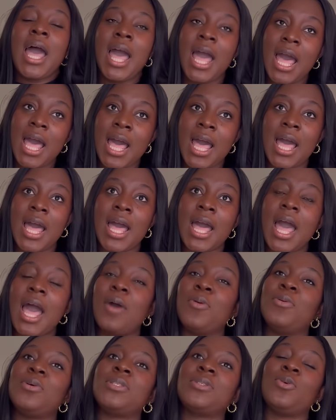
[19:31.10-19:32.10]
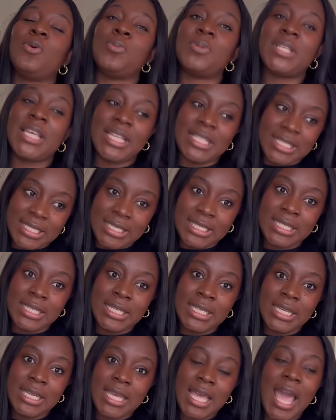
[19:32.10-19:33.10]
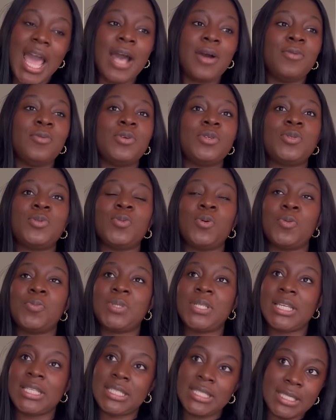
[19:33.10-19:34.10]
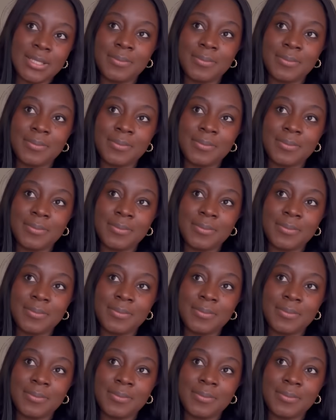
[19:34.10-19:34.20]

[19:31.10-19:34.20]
I was upset. I was so upset.